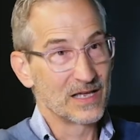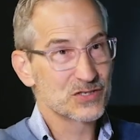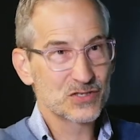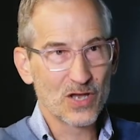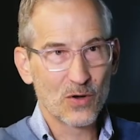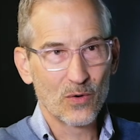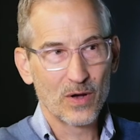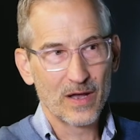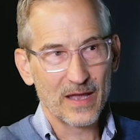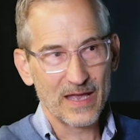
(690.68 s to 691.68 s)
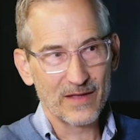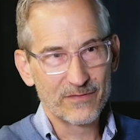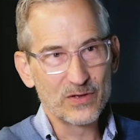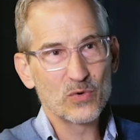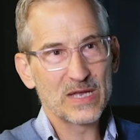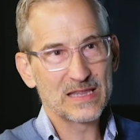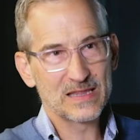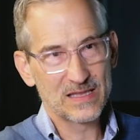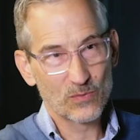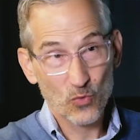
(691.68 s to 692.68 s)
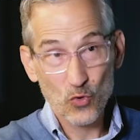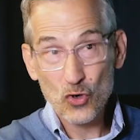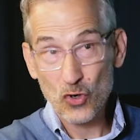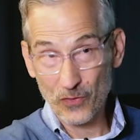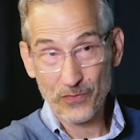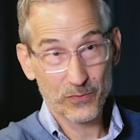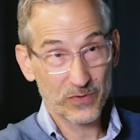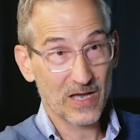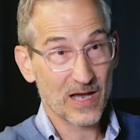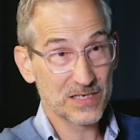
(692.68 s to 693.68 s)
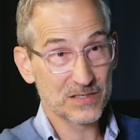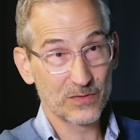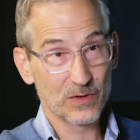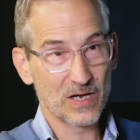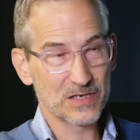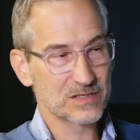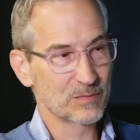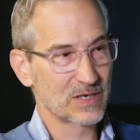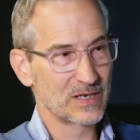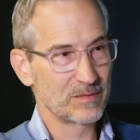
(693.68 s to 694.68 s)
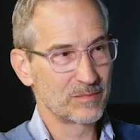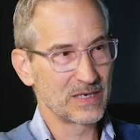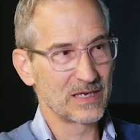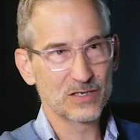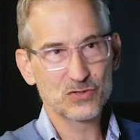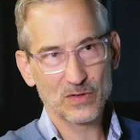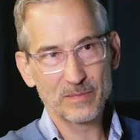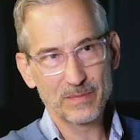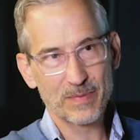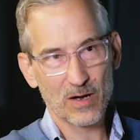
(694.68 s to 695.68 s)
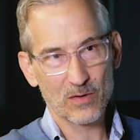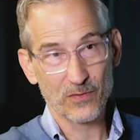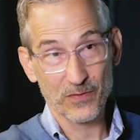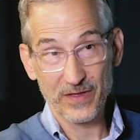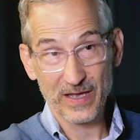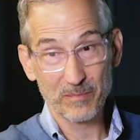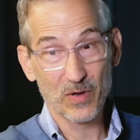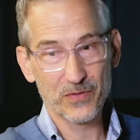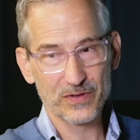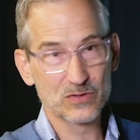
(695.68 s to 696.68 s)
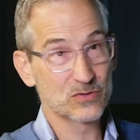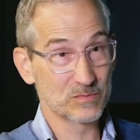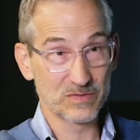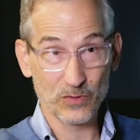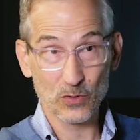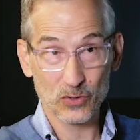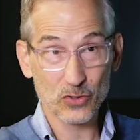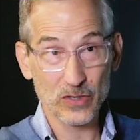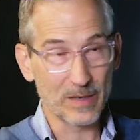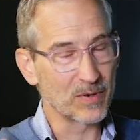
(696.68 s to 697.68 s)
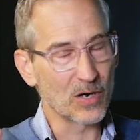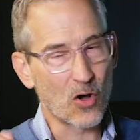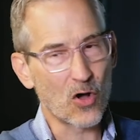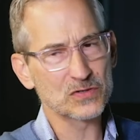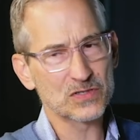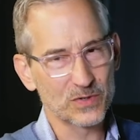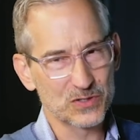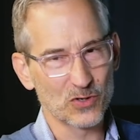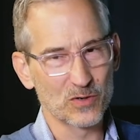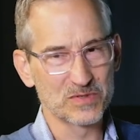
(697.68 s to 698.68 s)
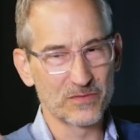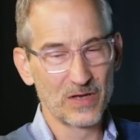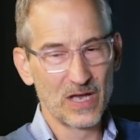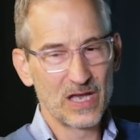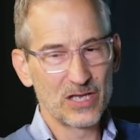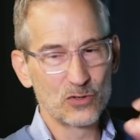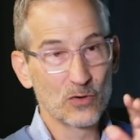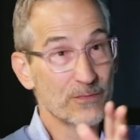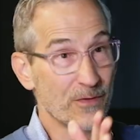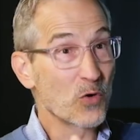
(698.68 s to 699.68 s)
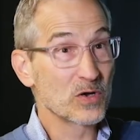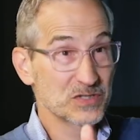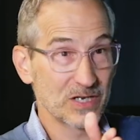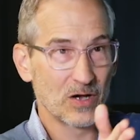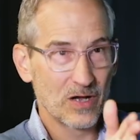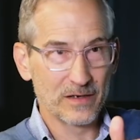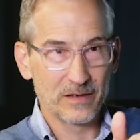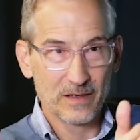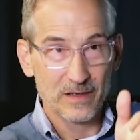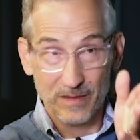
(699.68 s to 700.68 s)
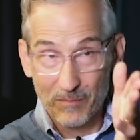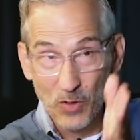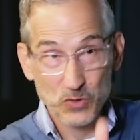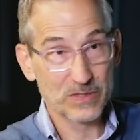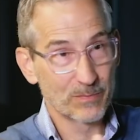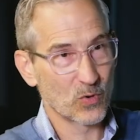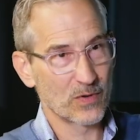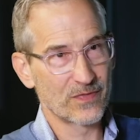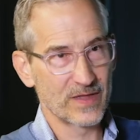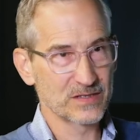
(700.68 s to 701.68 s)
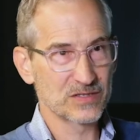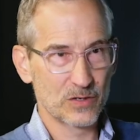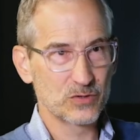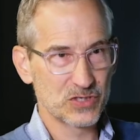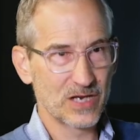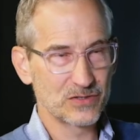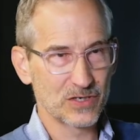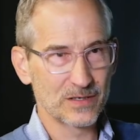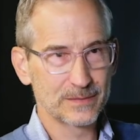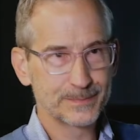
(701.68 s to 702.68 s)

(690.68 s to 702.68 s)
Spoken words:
So viewing the world through the eyes of your customer can be an extremely powerful thing, both in terms of your learning, but also in terms of your focusing on the most important things that are changing.